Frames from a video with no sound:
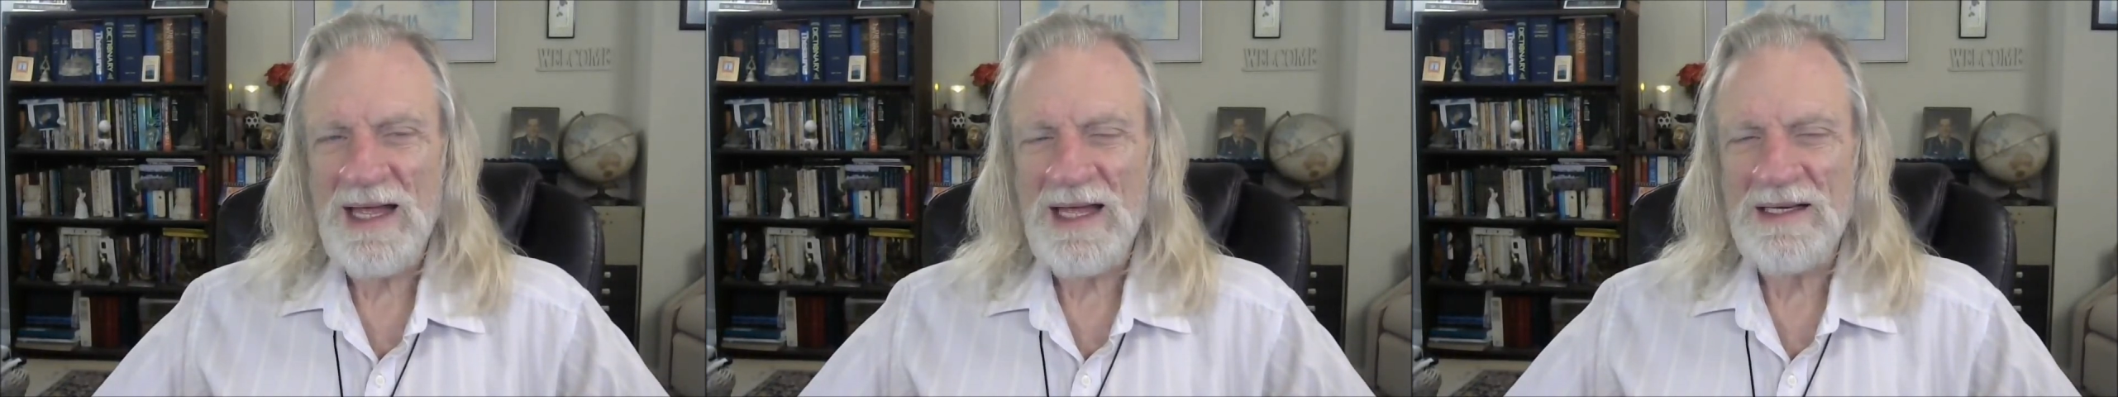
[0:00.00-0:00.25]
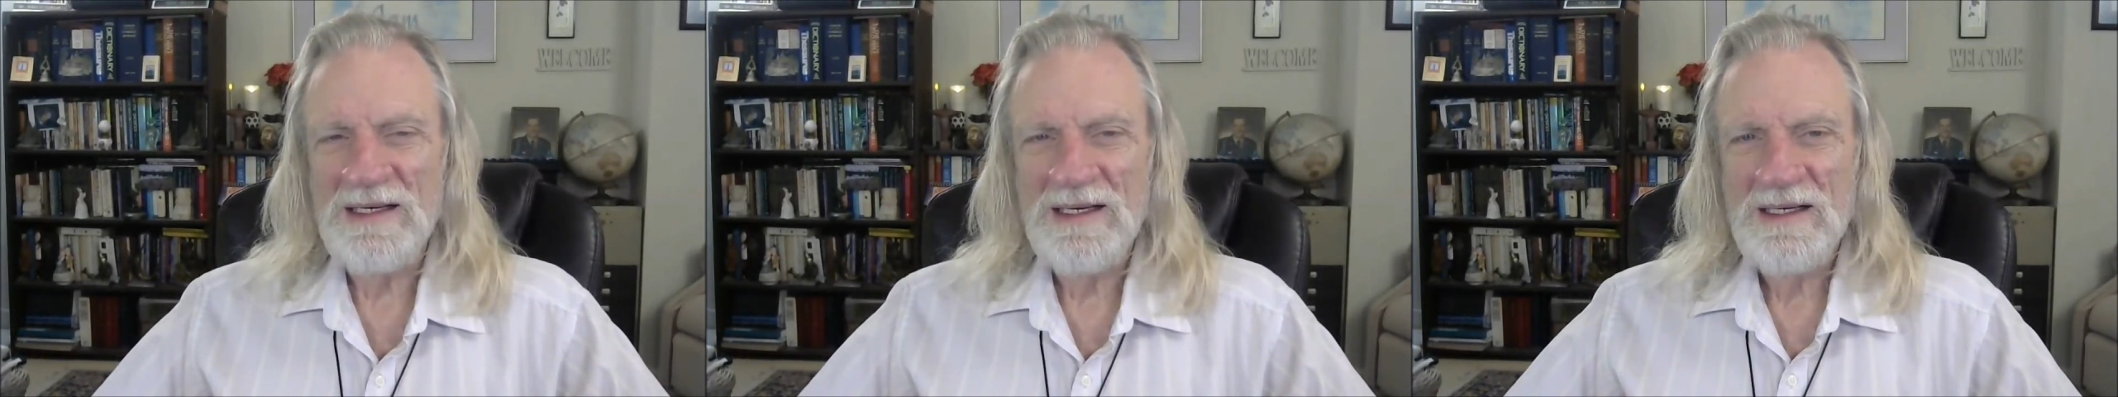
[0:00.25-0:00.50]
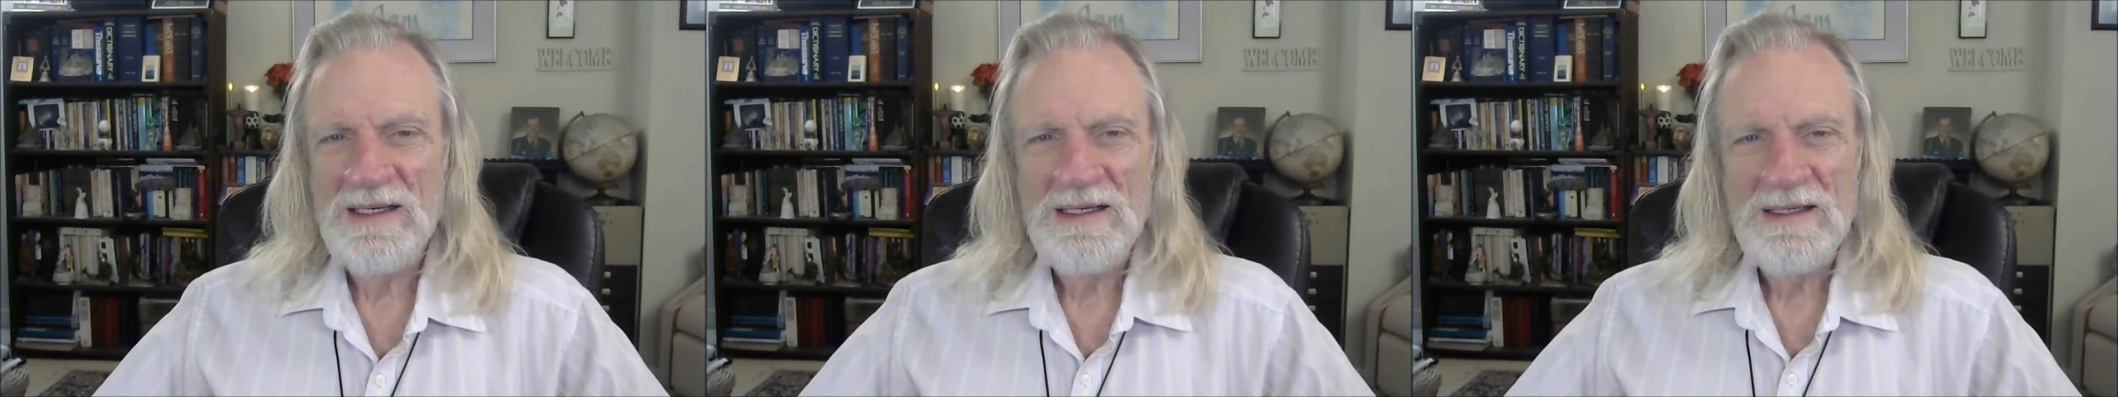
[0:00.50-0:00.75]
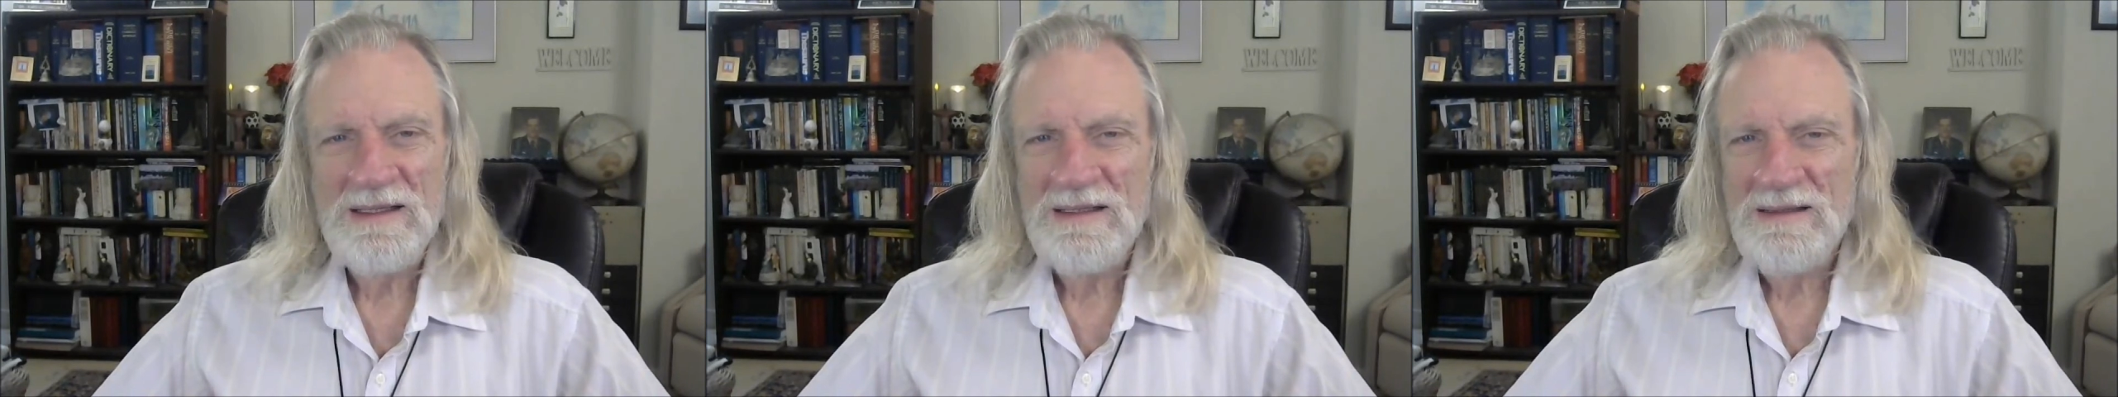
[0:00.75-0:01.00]
had
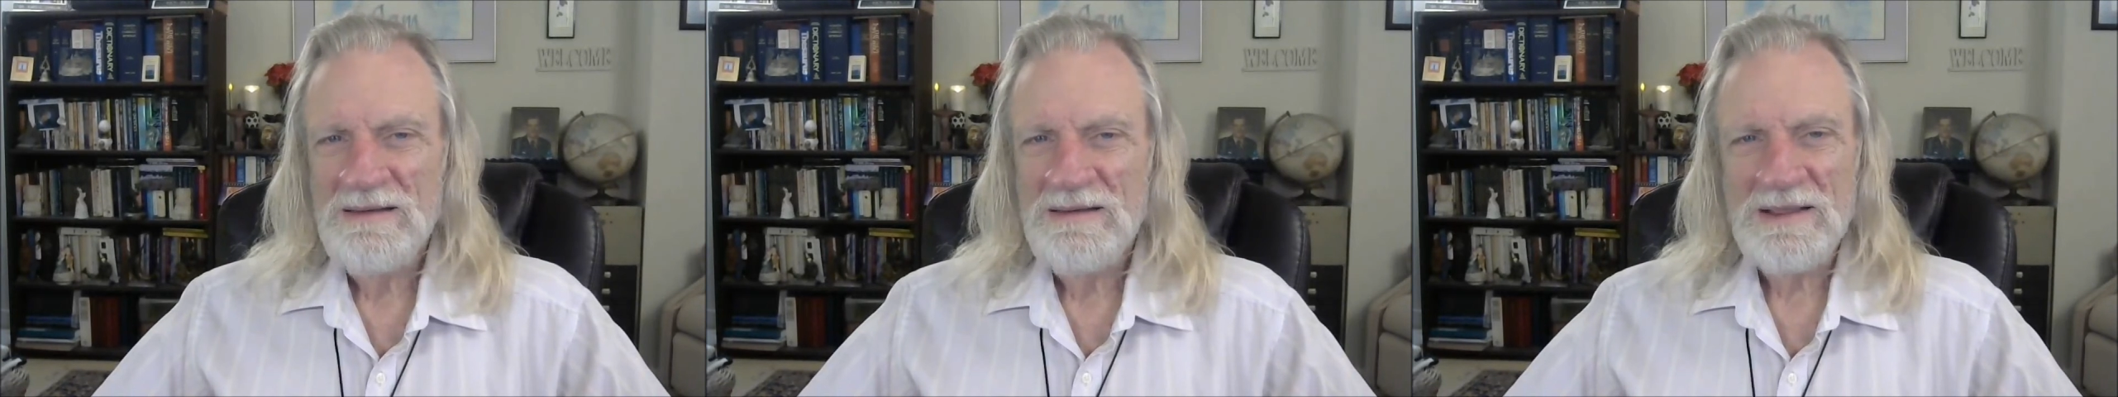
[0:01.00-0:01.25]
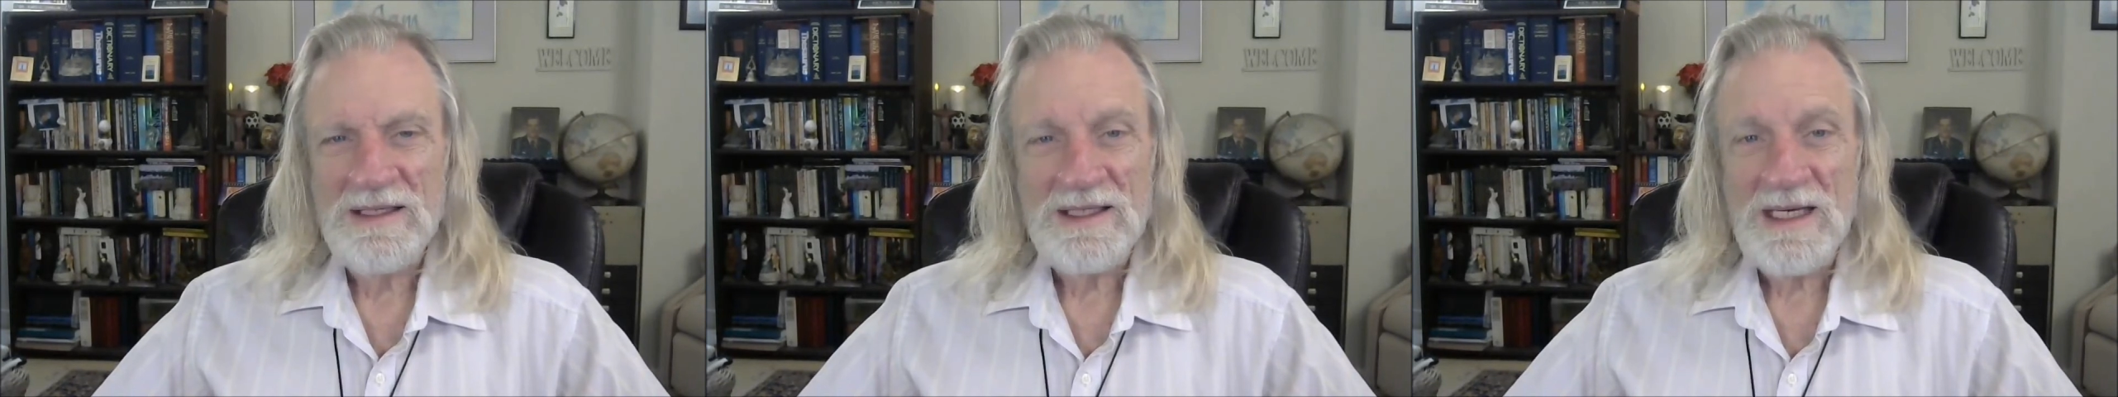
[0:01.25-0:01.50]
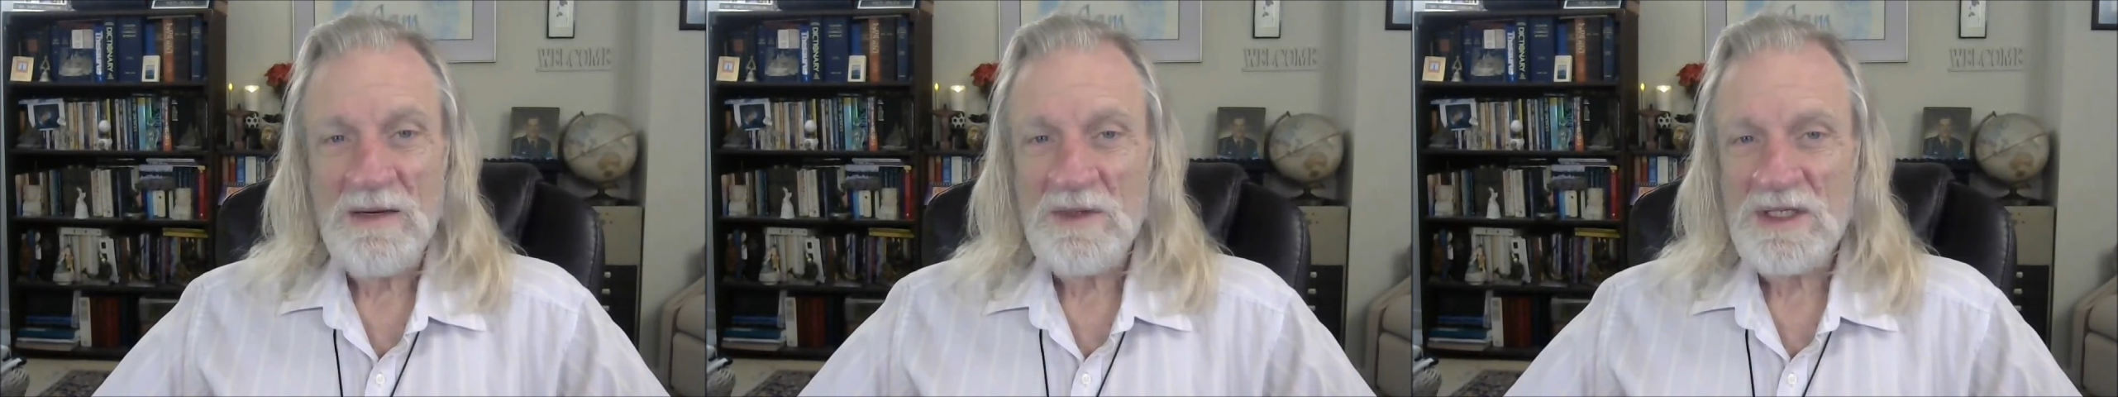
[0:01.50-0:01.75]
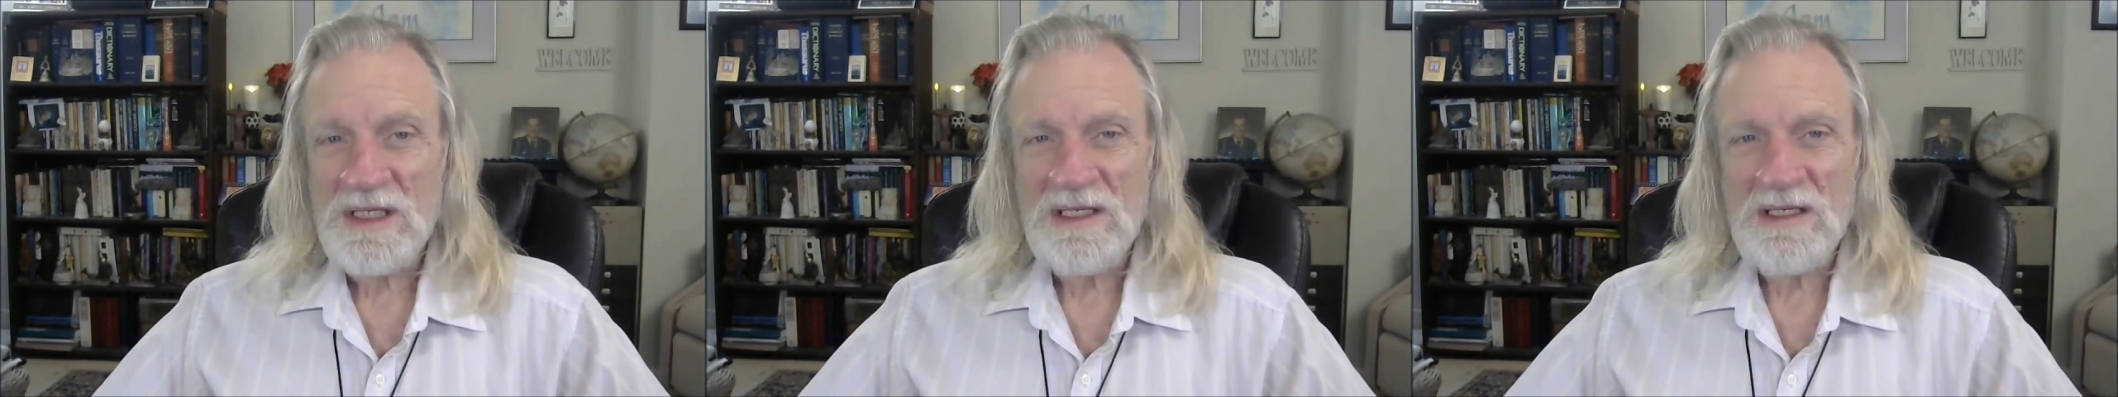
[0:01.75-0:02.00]
since I
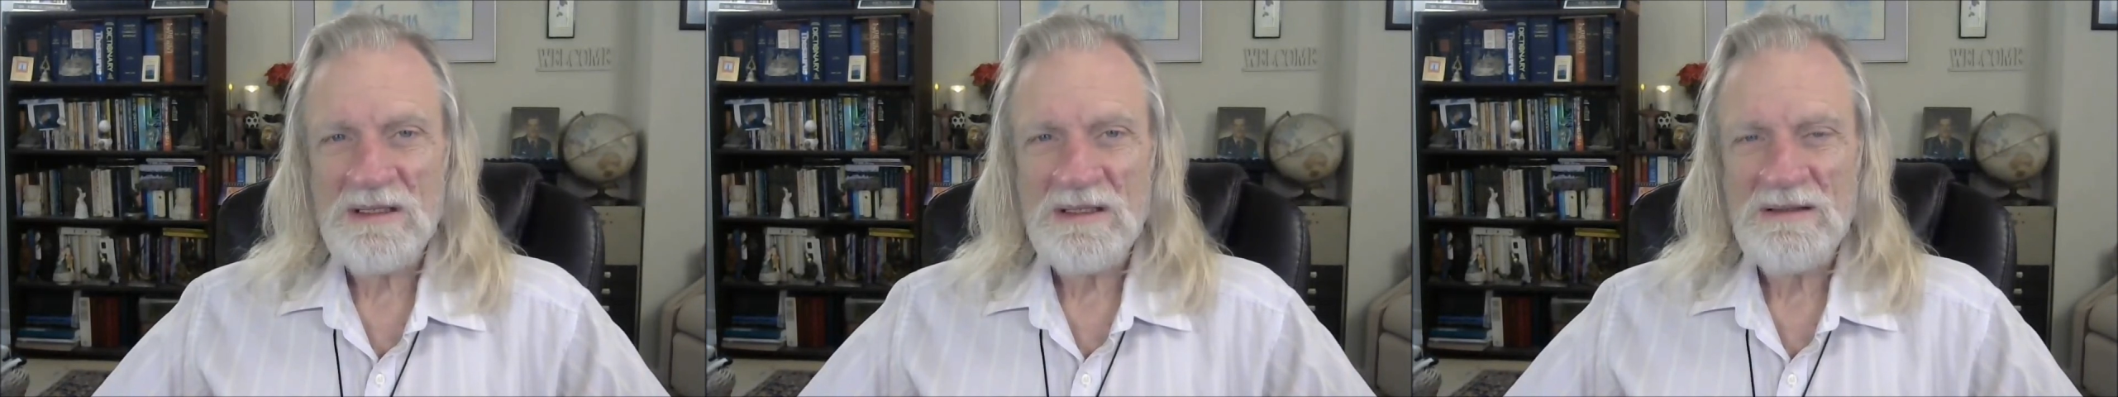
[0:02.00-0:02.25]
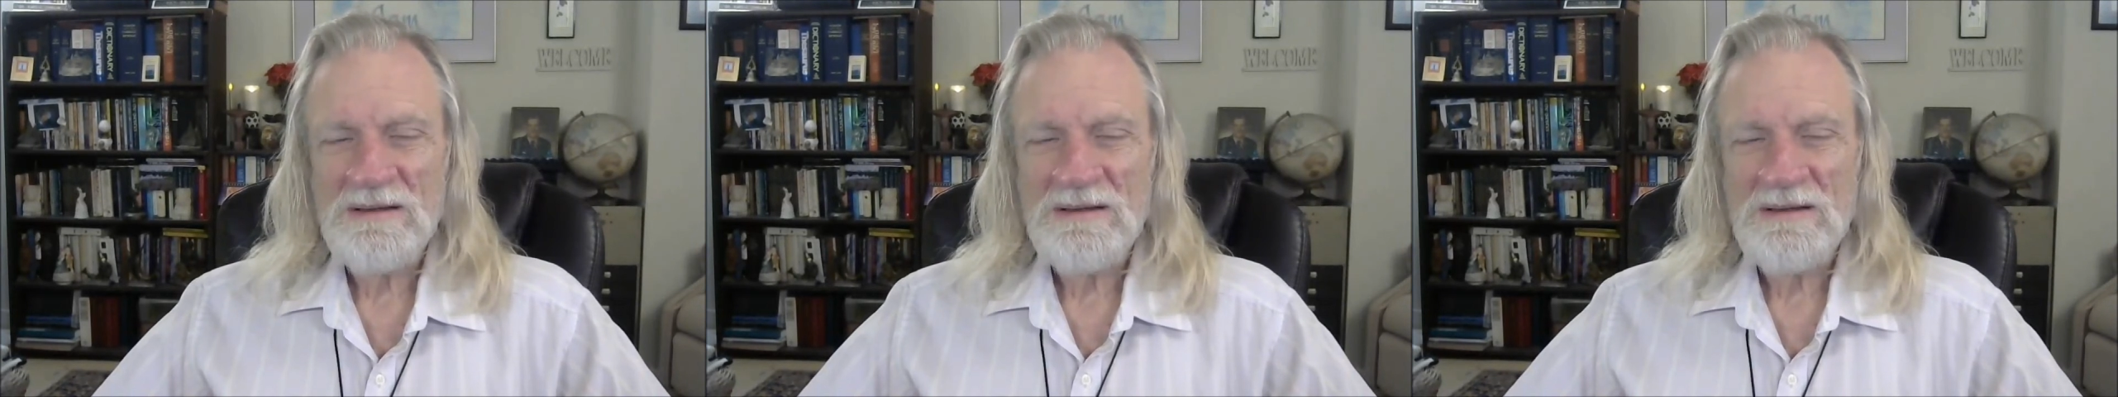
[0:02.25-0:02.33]
was little.